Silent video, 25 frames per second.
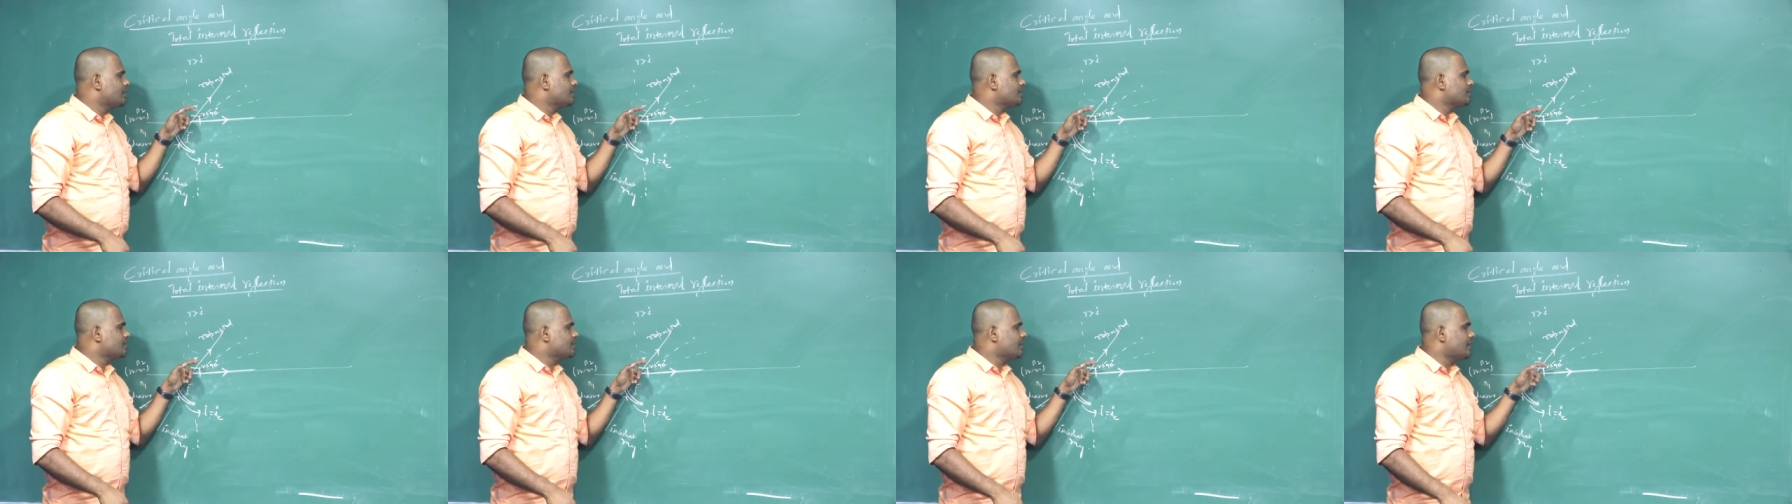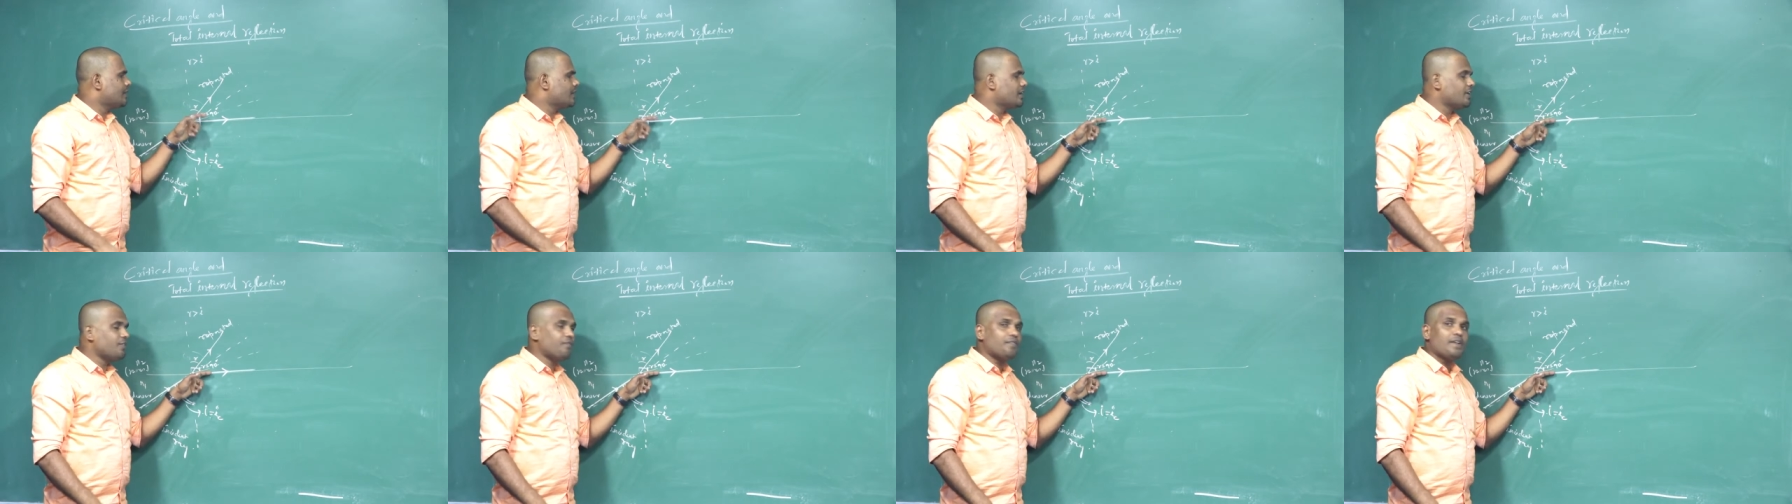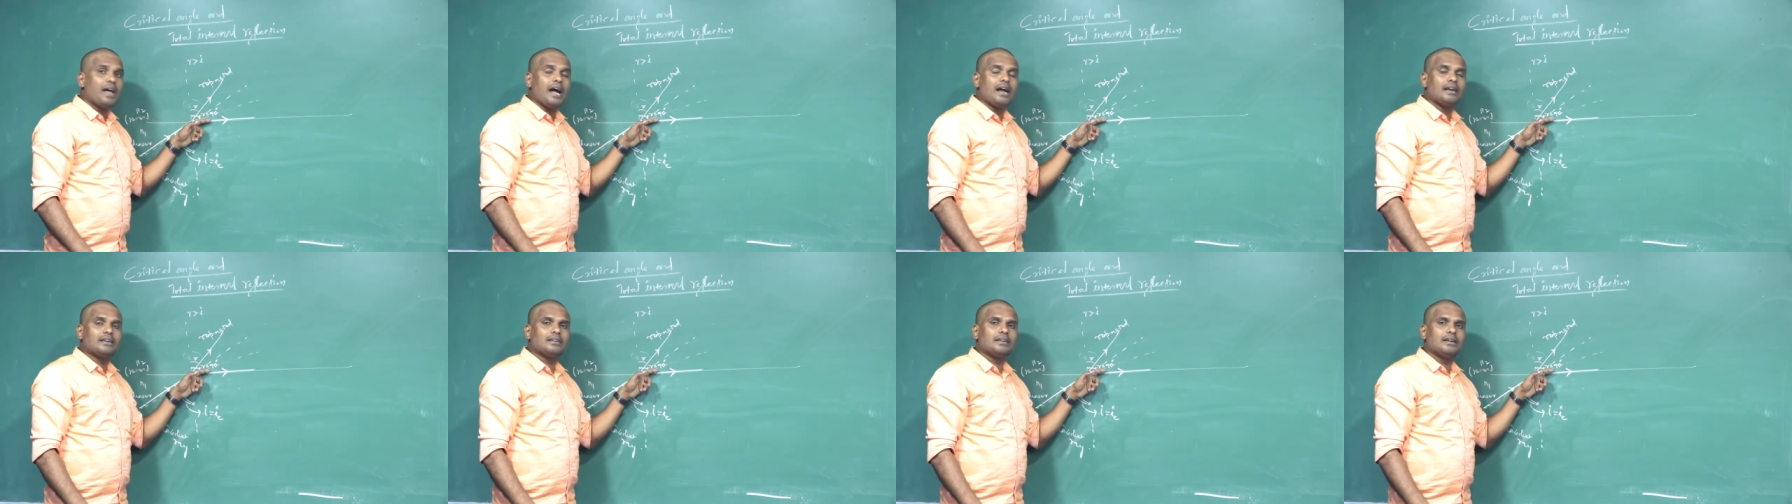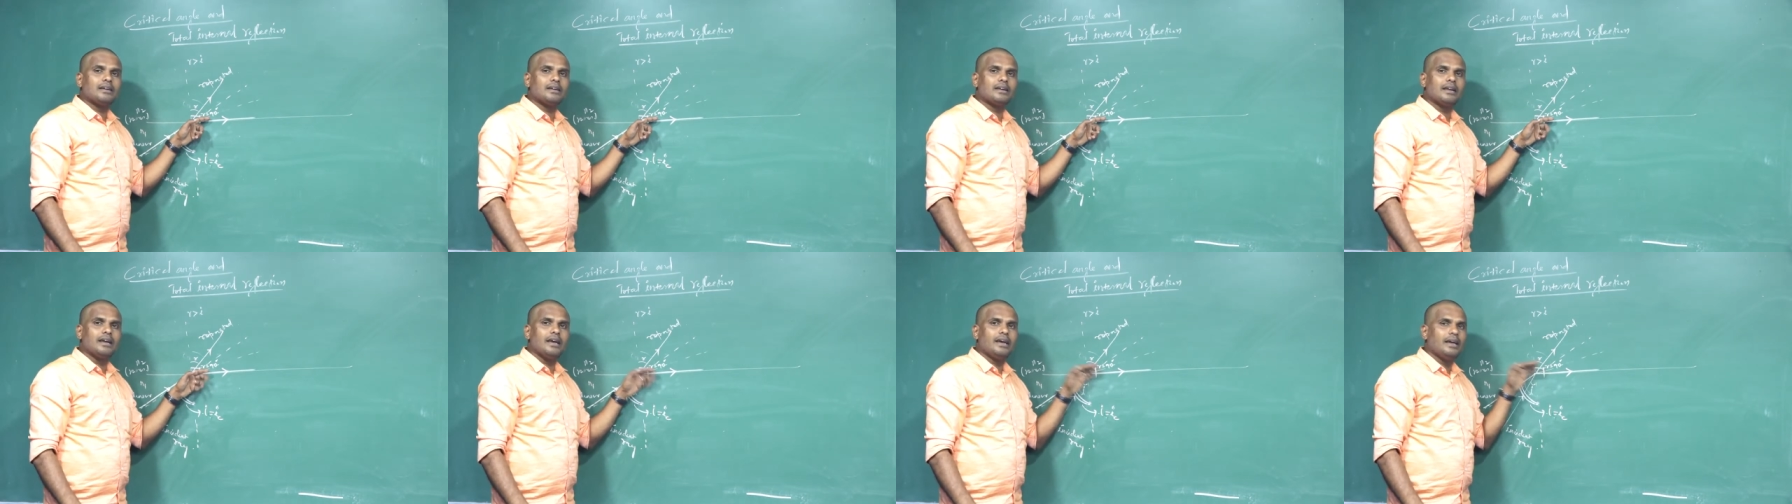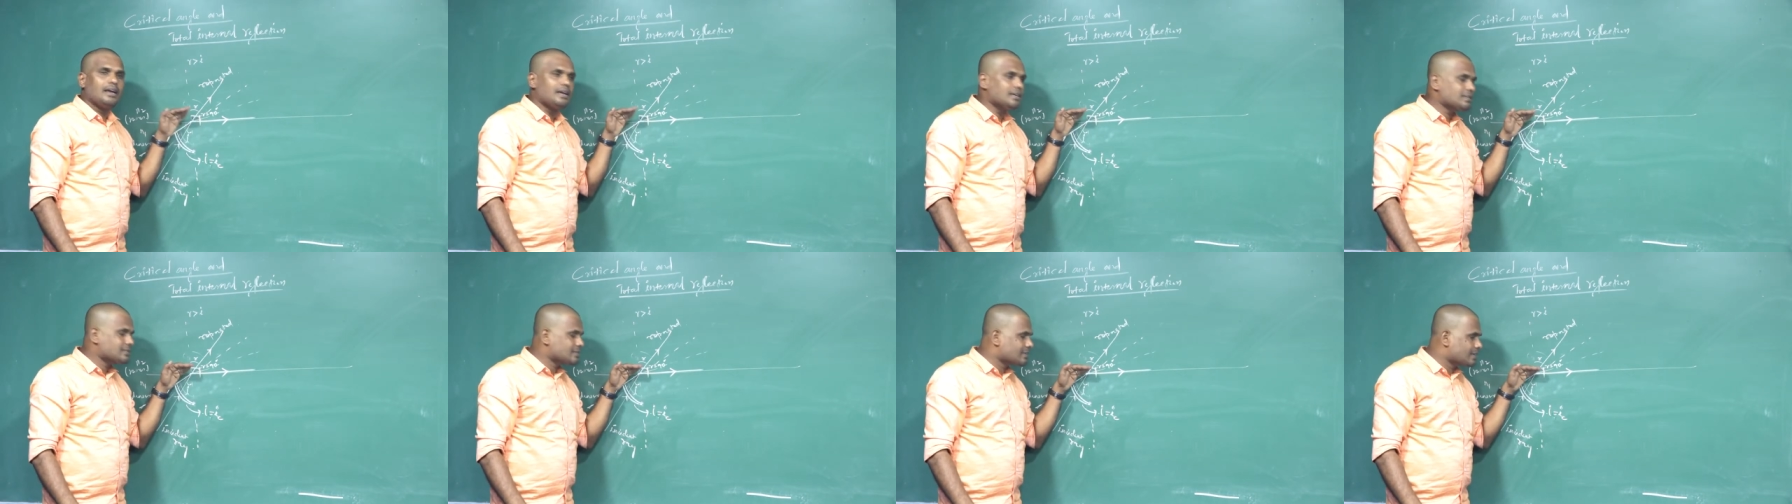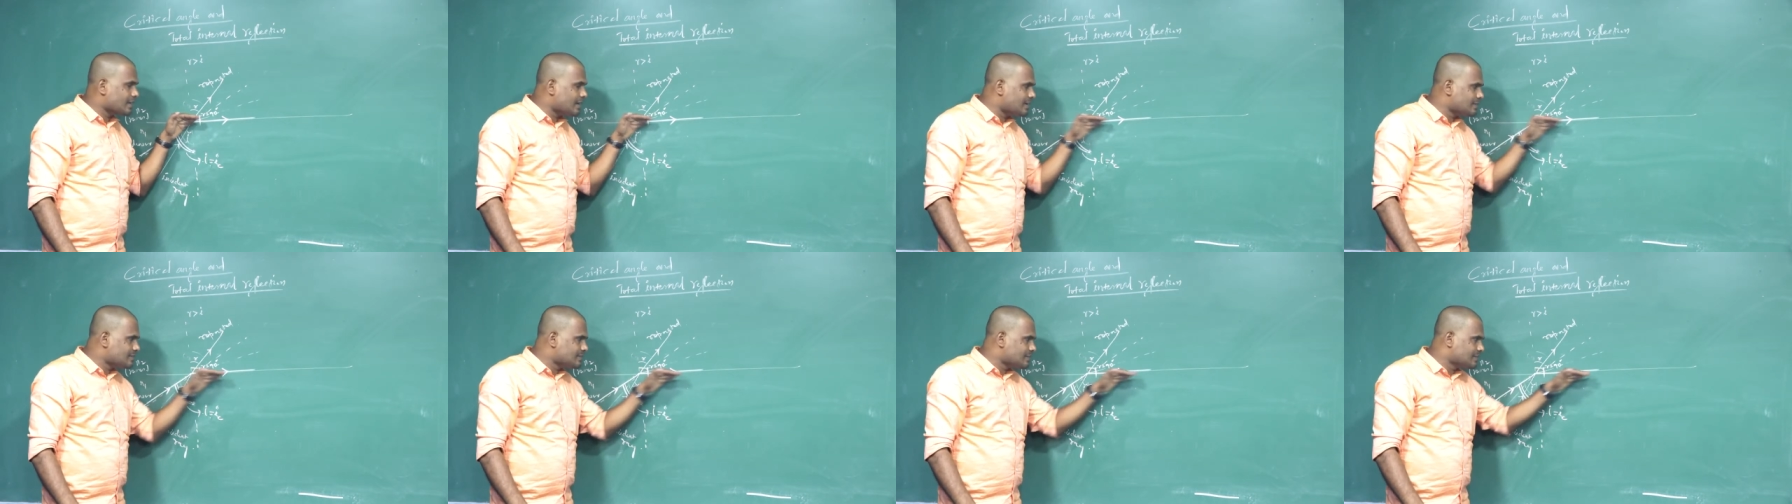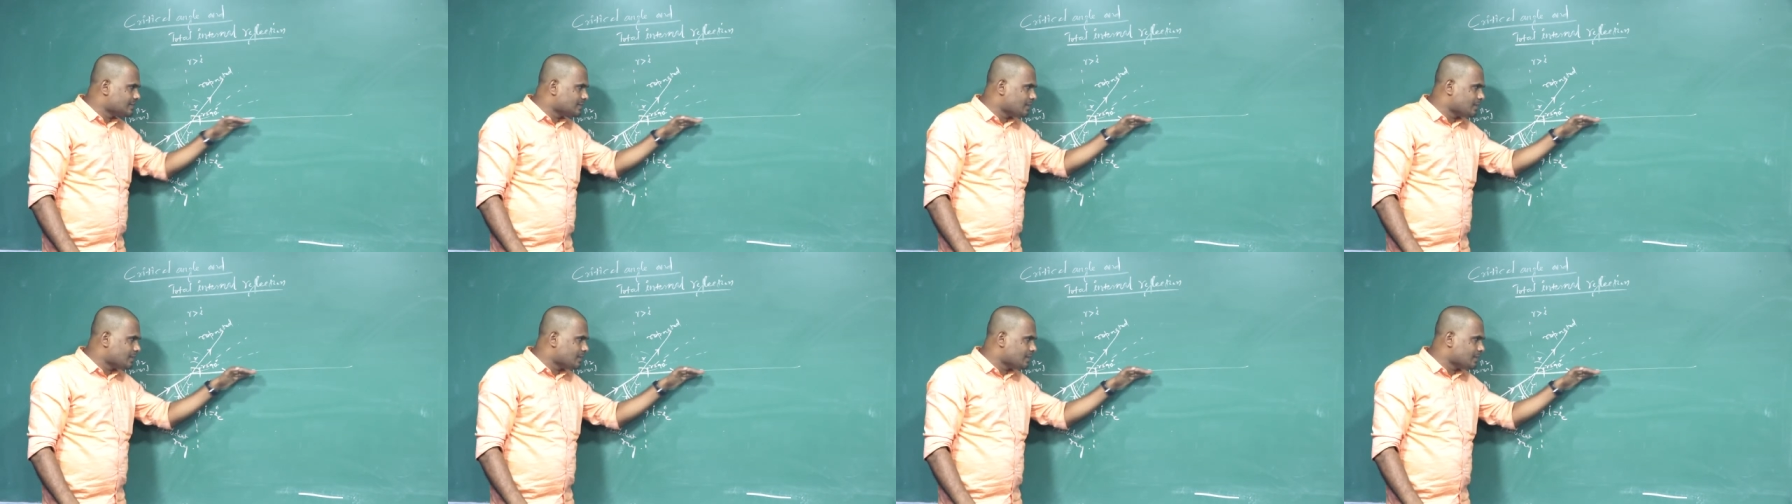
the refracted ray is grazing